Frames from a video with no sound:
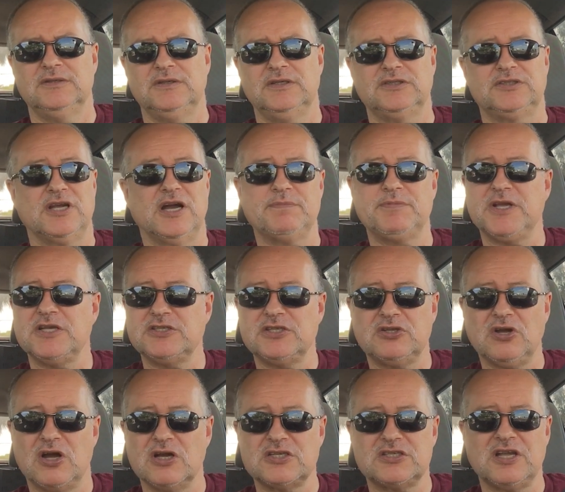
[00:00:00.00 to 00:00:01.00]
It's not because the
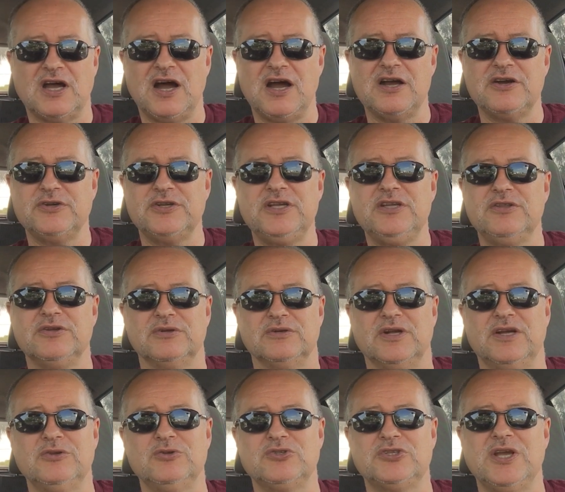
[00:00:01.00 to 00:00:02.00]
dog's tired either.
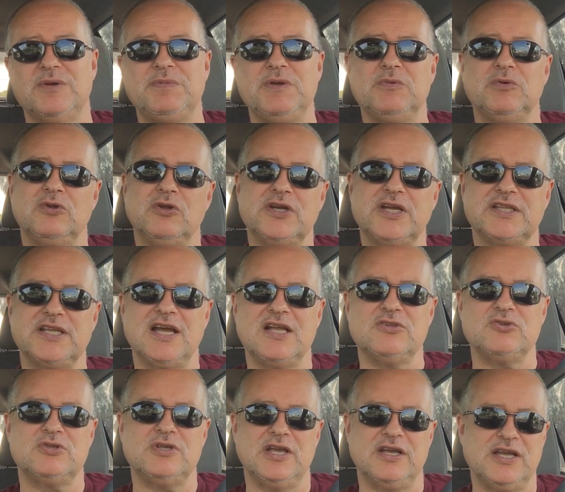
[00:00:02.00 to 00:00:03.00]
I understand people look at that
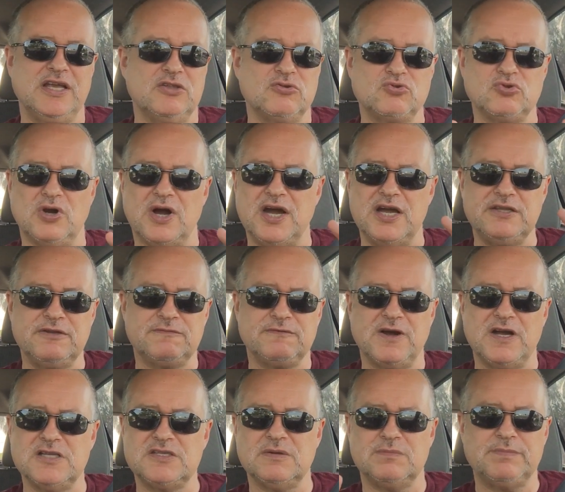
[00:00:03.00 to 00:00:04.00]
and again, trying to
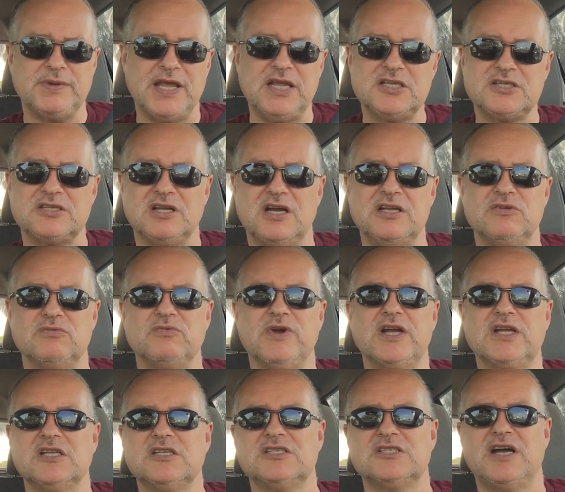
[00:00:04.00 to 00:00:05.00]
find some baseline to
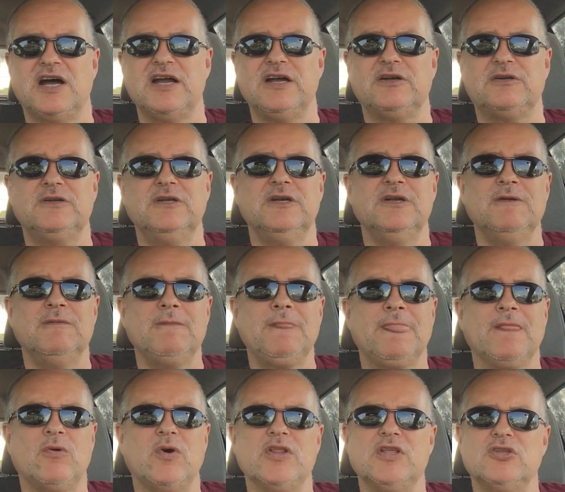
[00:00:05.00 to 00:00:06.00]
reconcile
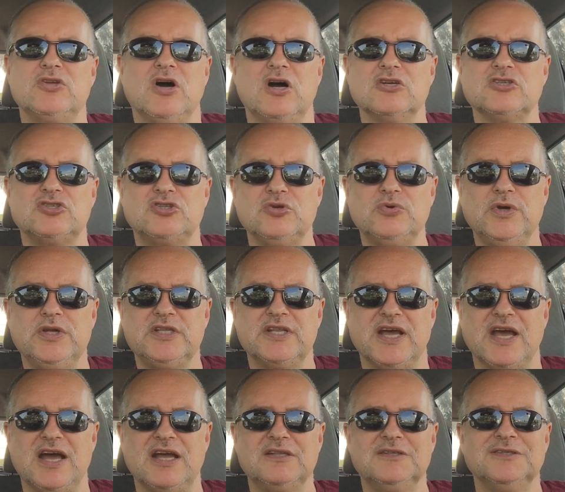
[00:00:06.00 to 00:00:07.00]
why the dog's doing
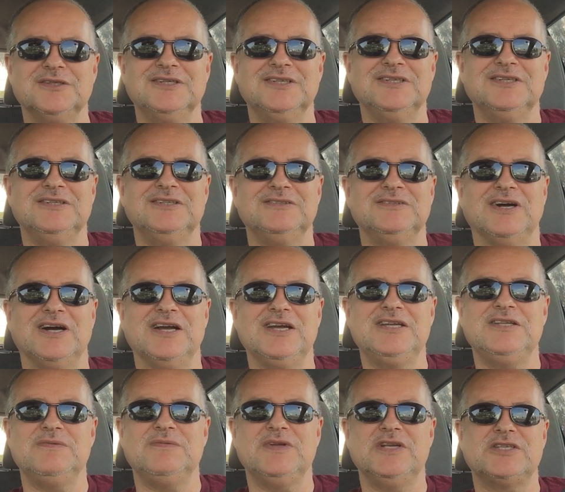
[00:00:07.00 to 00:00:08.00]
that,
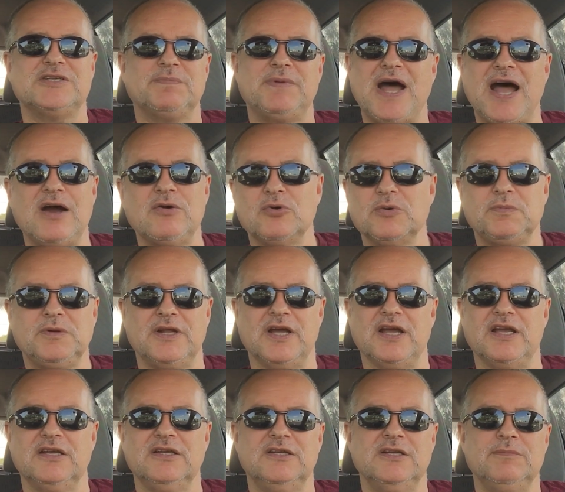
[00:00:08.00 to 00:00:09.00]
right? It's a power
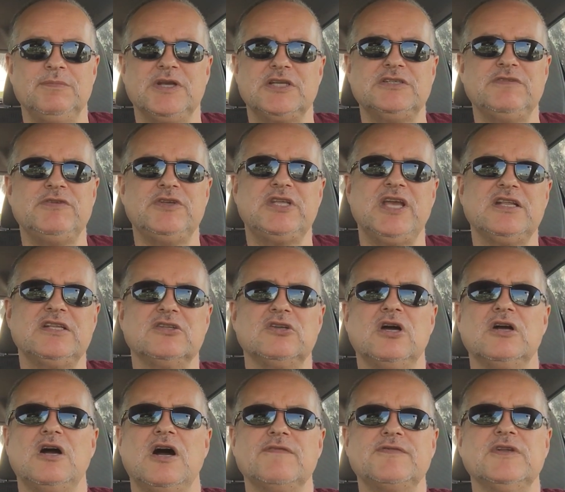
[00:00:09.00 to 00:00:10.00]
play. Because if you take the
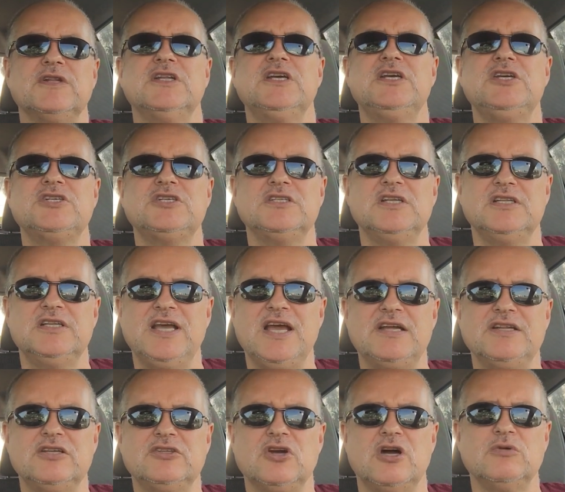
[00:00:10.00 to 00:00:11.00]
dog off the leash and the
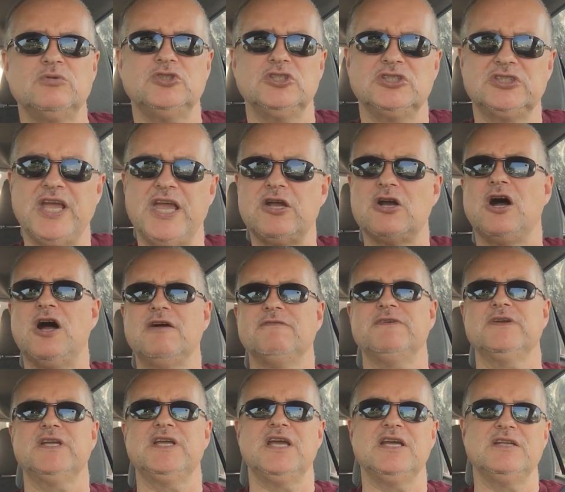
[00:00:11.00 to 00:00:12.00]
down, that dog would just take off
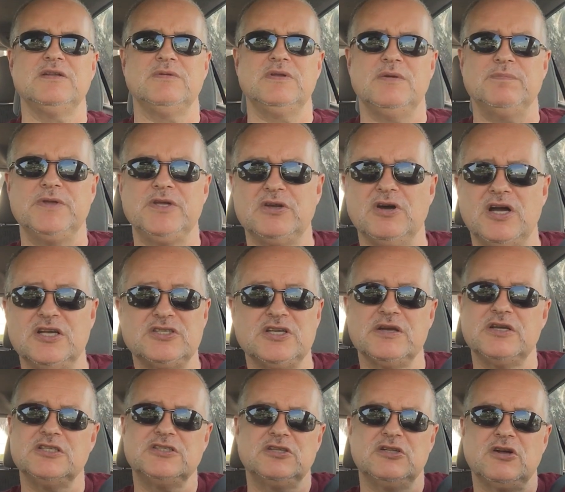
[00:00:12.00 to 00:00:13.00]
again and be gone. It's
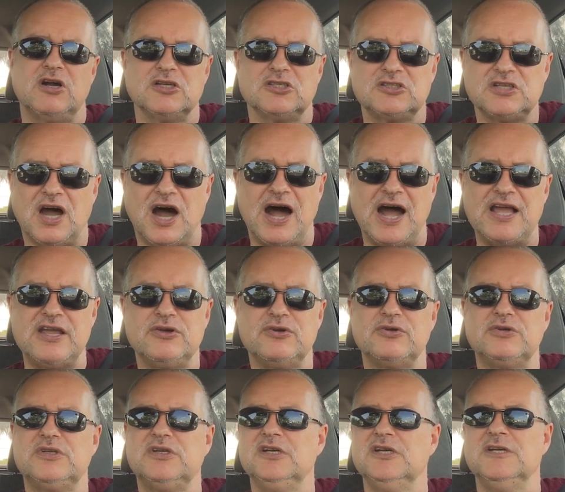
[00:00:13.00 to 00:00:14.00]
not because the dog's
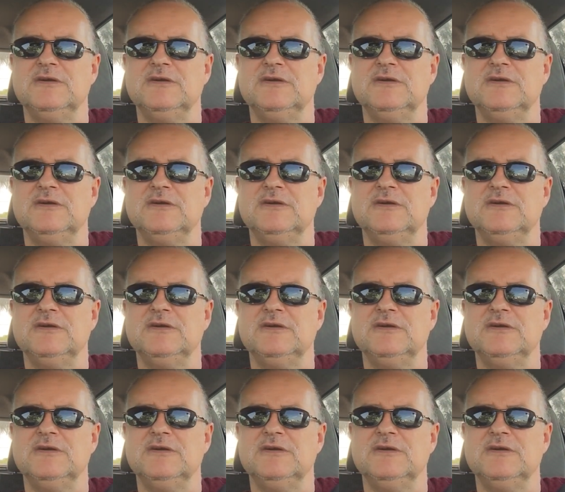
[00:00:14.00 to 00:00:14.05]
tired,